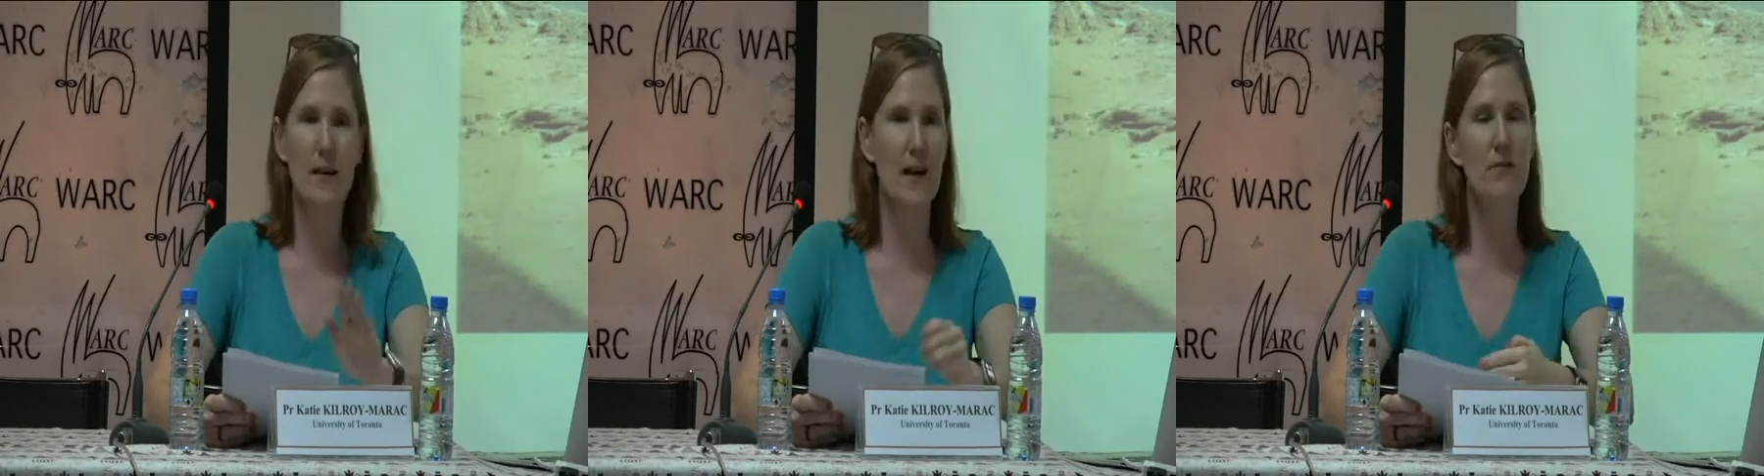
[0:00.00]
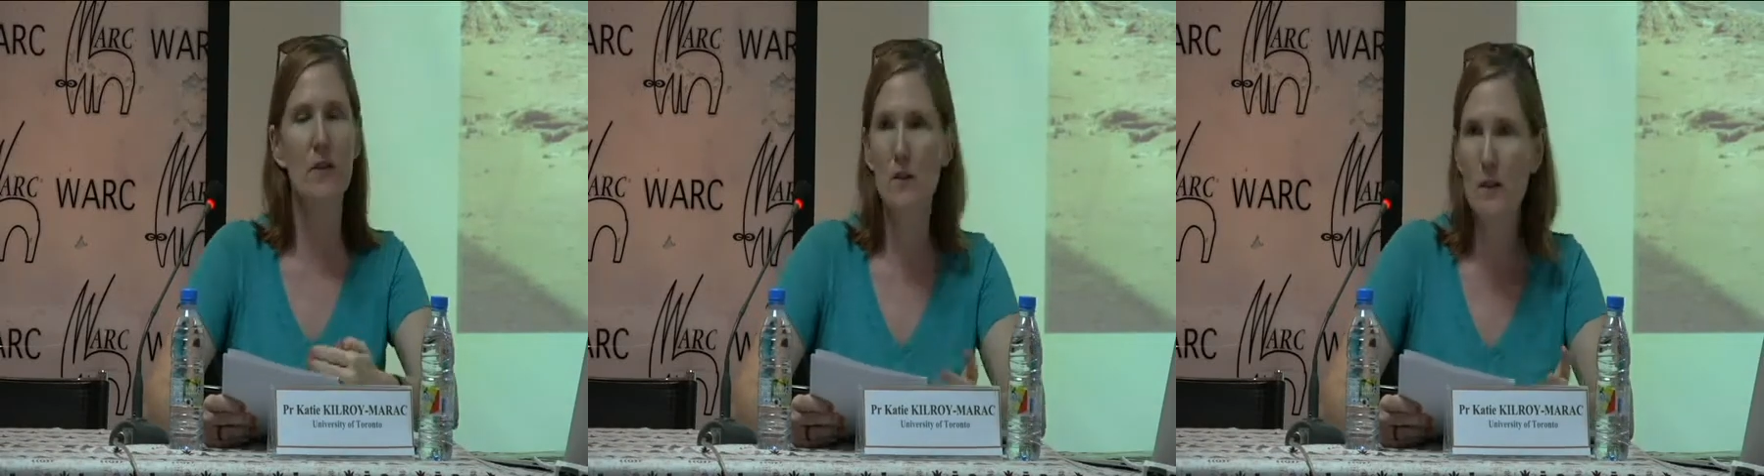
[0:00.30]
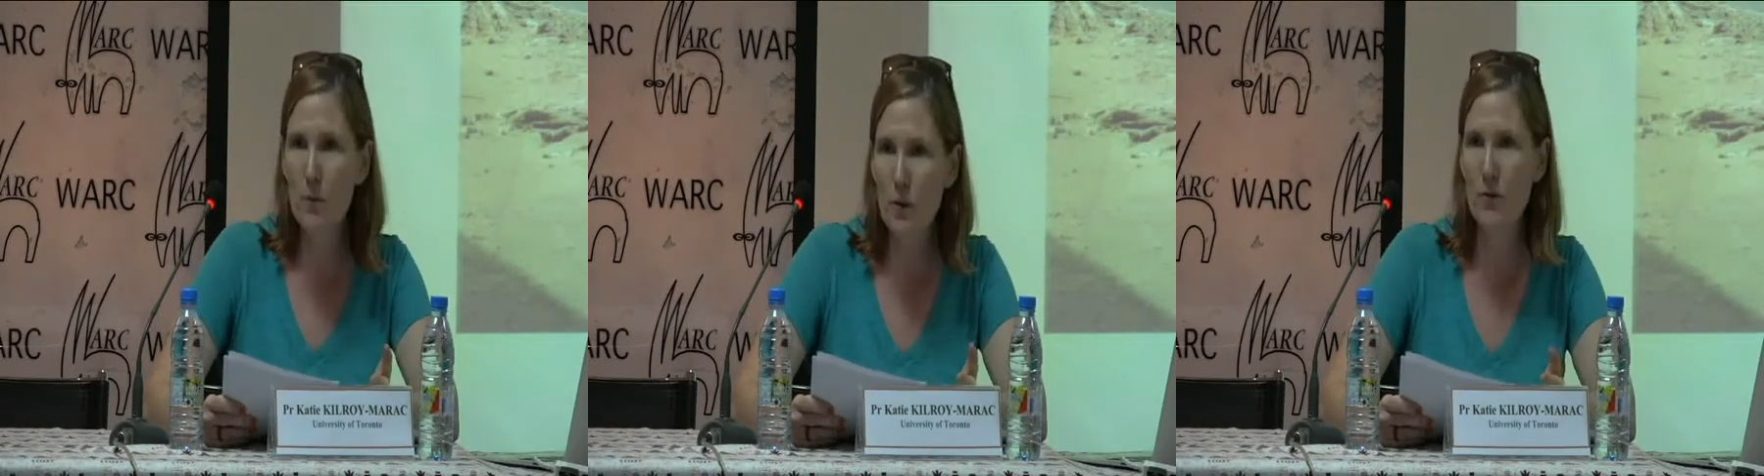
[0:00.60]
the kind of
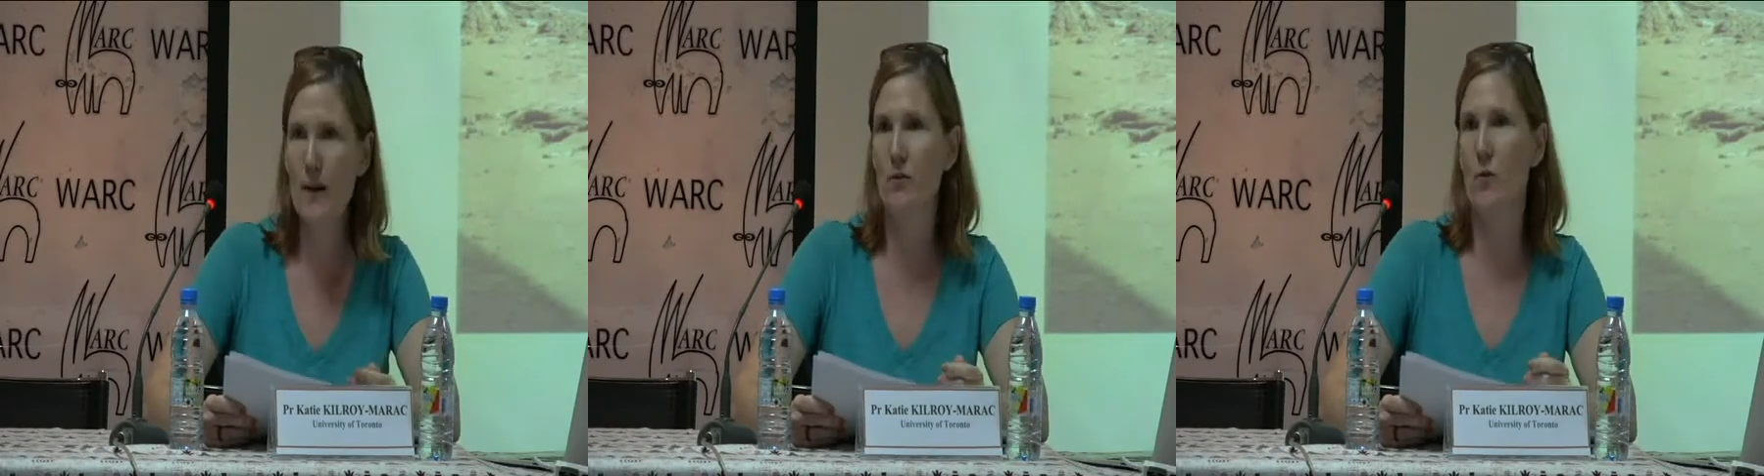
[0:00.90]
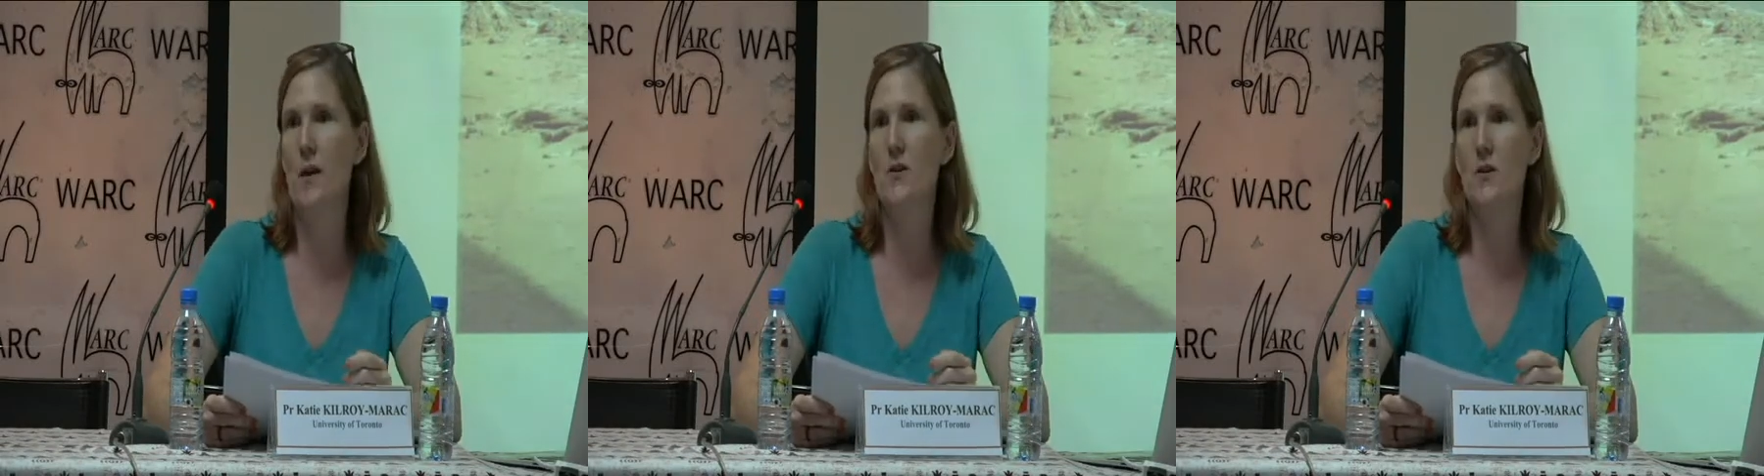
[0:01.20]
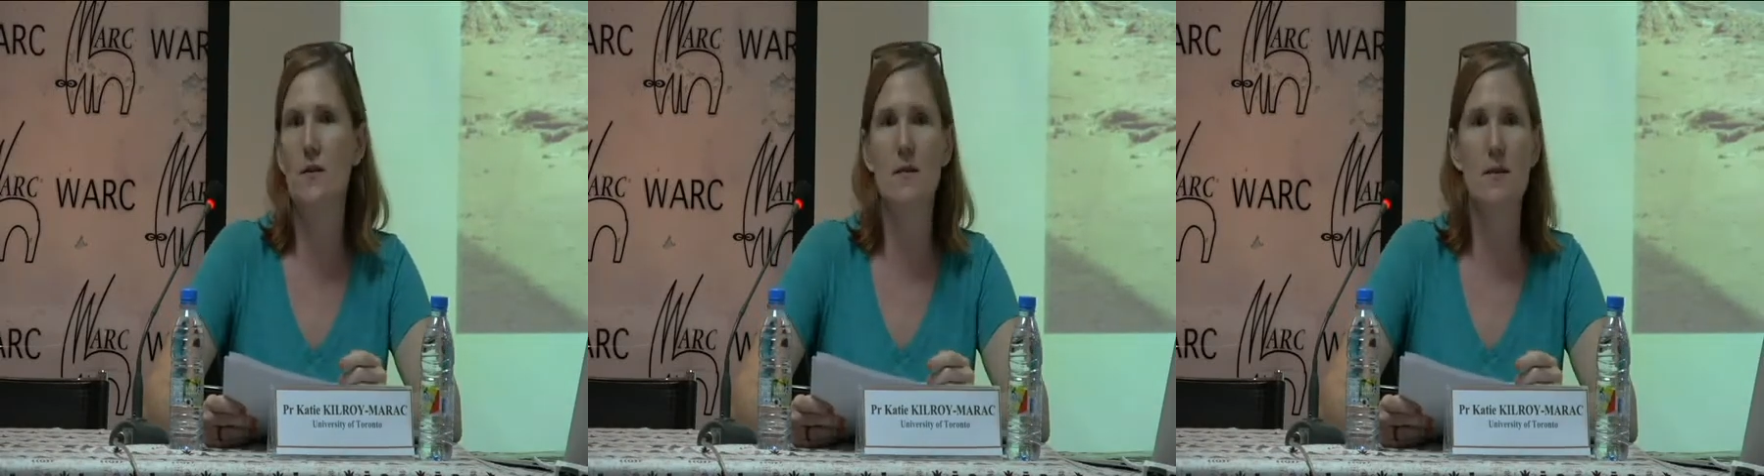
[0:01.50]
neoliberal
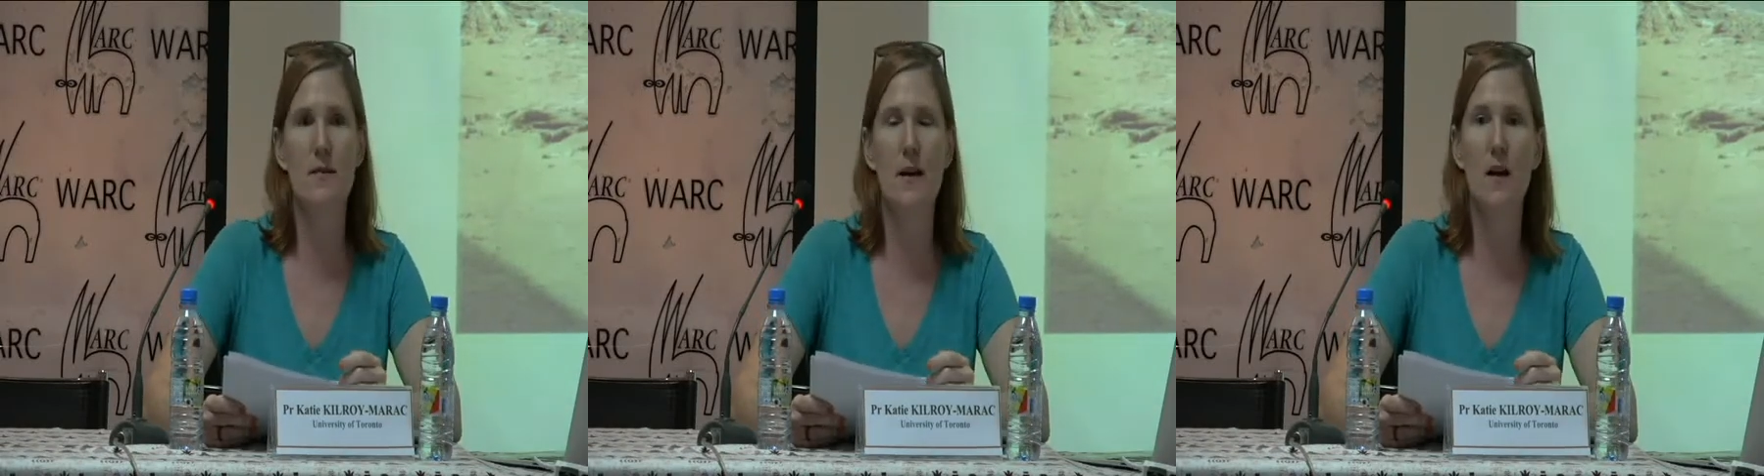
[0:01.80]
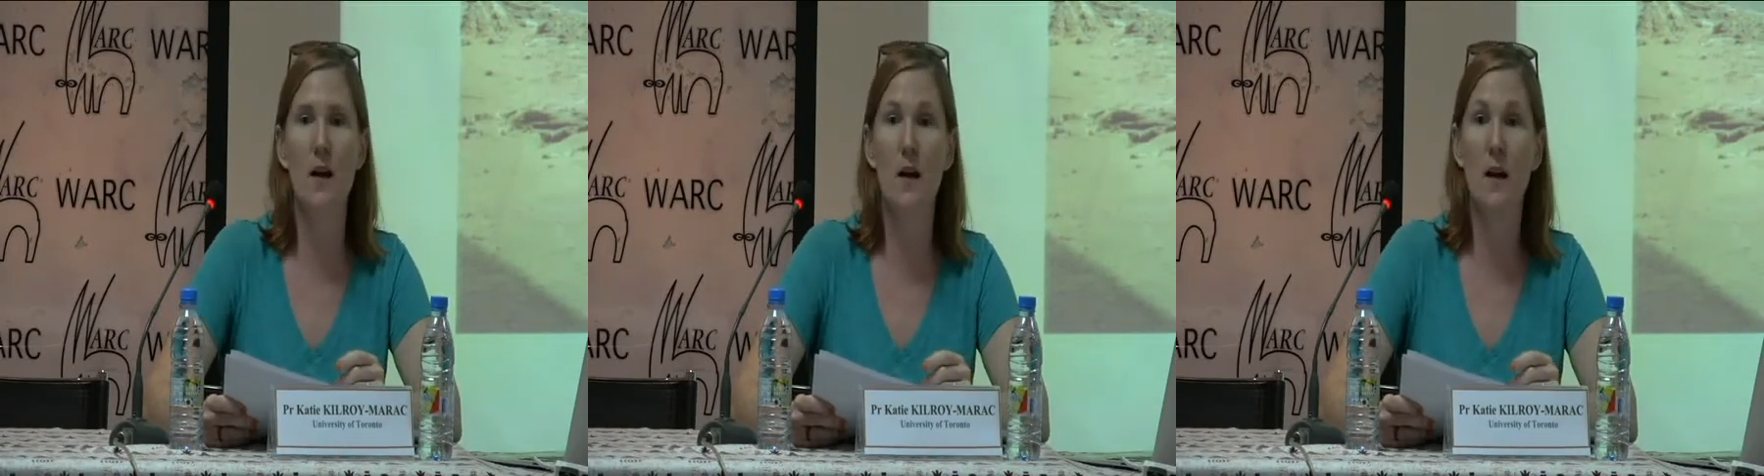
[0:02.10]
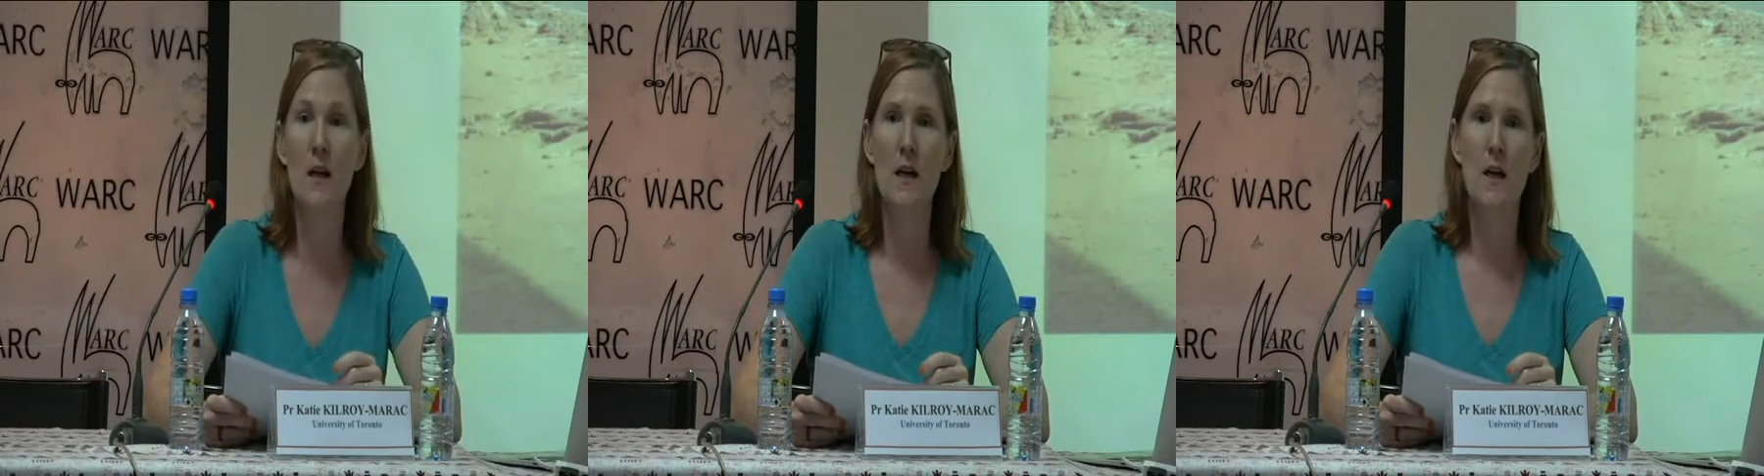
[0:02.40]
transformations to Senegal,